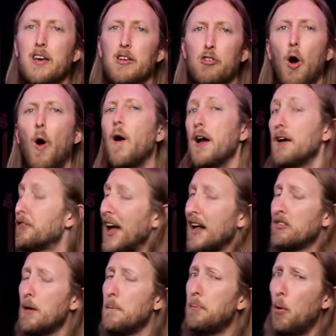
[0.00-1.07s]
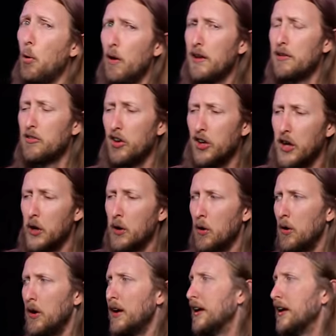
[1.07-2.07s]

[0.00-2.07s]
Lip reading: guitar. If that's important to you,